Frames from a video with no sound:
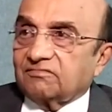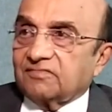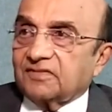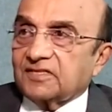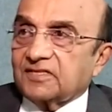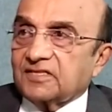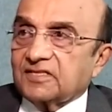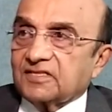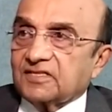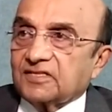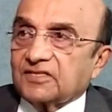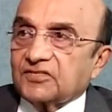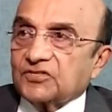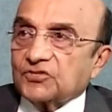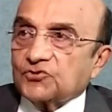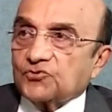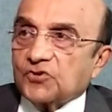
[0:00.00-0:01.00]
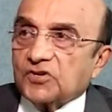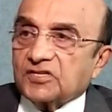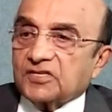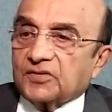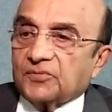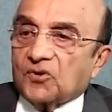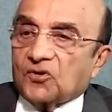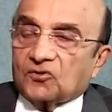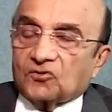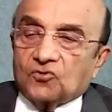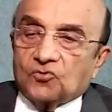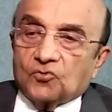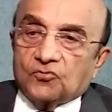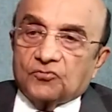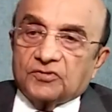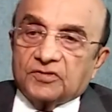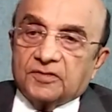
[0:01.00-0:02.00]
this is the situation about
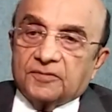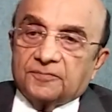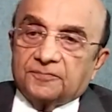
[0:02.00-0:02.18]
COVID.